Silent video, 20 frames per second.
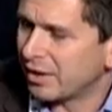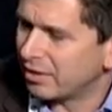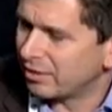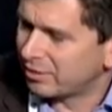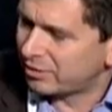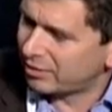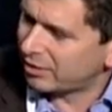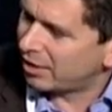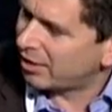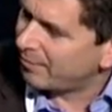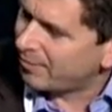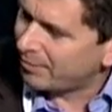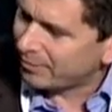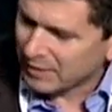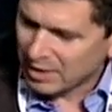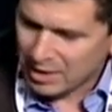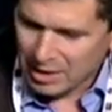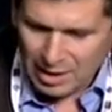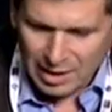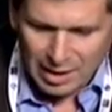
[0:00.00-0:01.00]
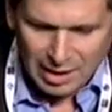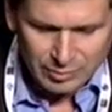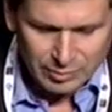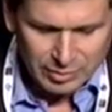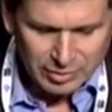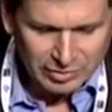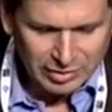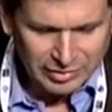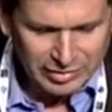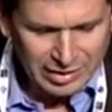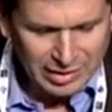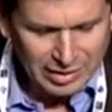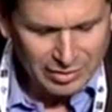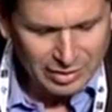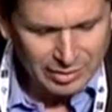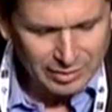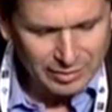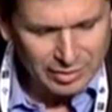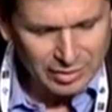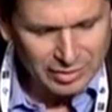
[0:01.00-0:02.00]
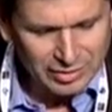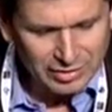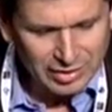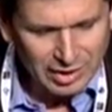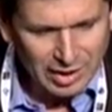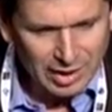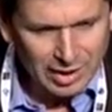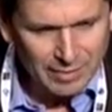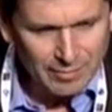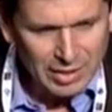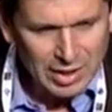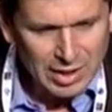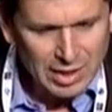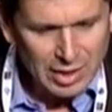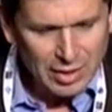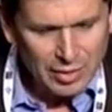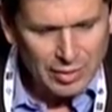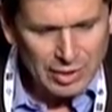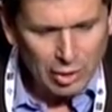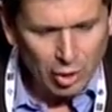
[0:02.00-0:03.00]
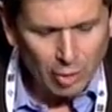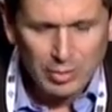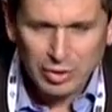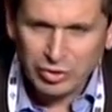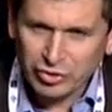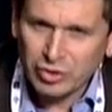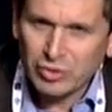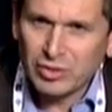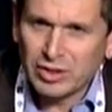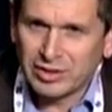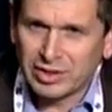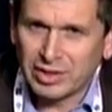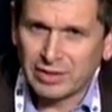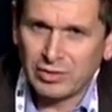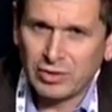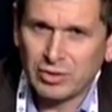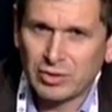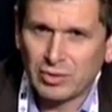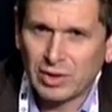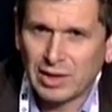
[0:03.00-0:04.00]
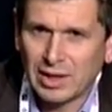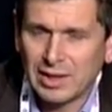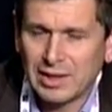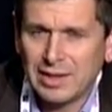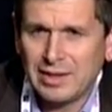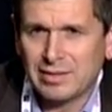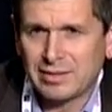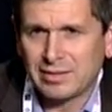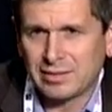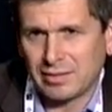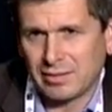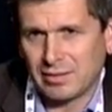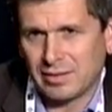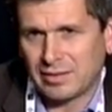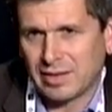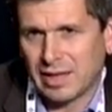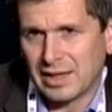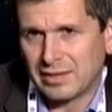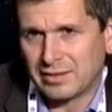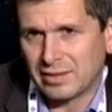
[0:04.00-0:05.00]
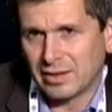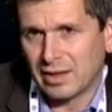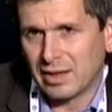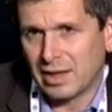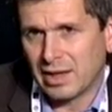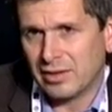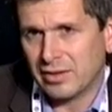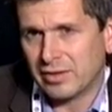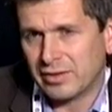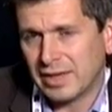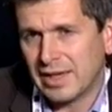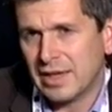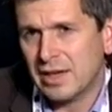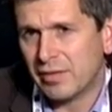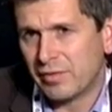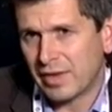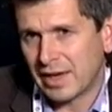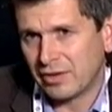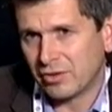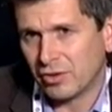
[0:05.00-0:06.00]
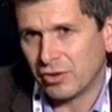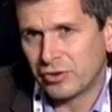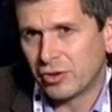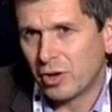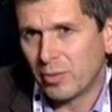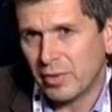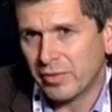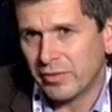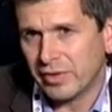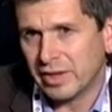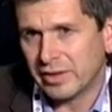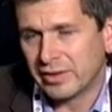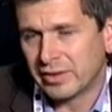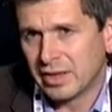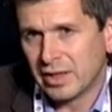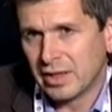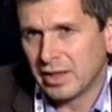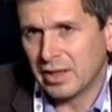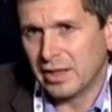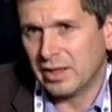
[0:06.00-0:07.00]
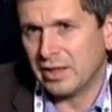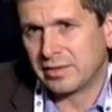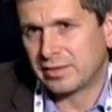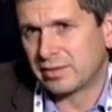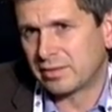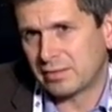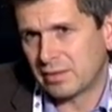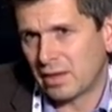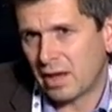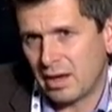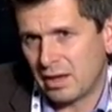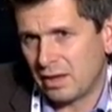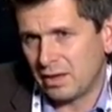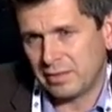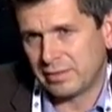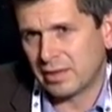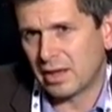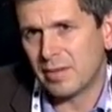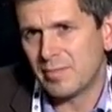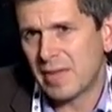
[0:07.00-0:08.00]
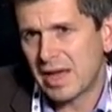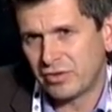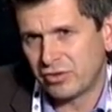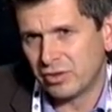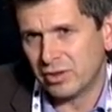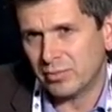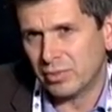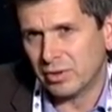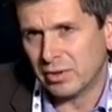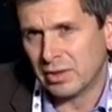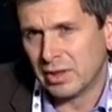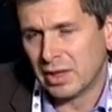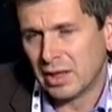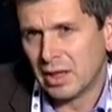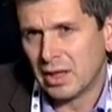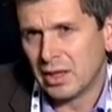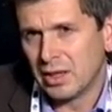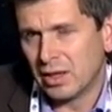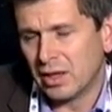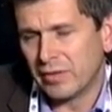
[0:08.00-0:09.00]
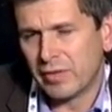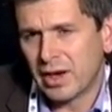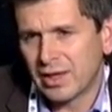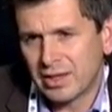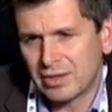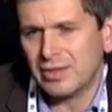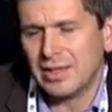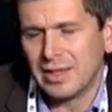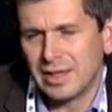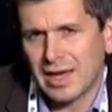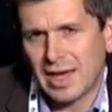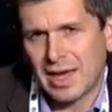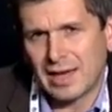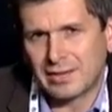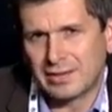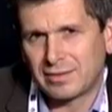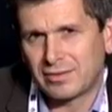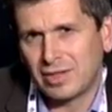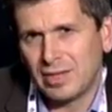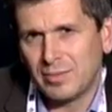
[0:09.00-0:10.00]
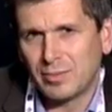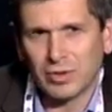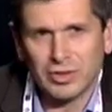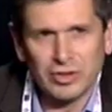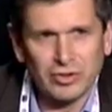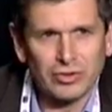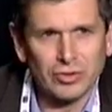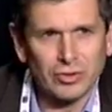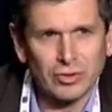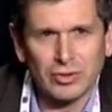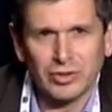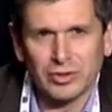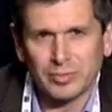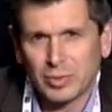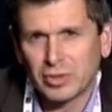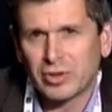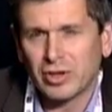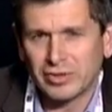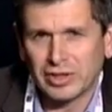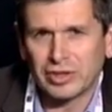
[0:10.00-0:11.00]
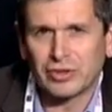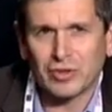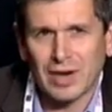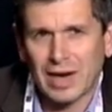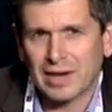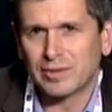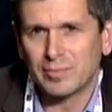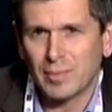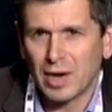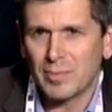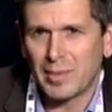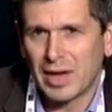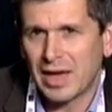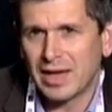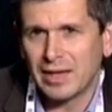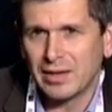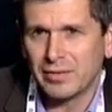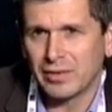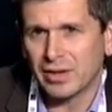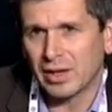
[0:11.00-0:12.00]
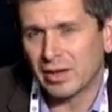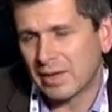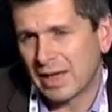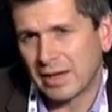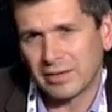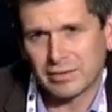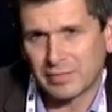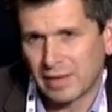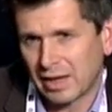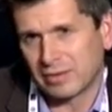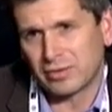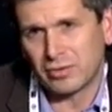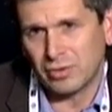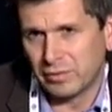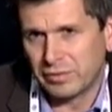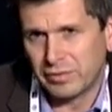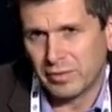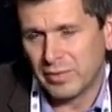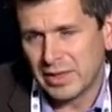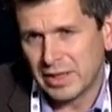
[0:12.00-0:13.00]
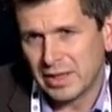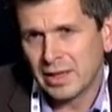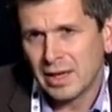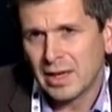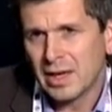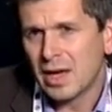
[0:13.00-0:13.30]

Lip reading: as we were just hearing, that the opportunity, if you can release the data and innovate on top of it, is unimaginable. You know, if I can get cheaper insurance because it tracks my behavior, that's good for me.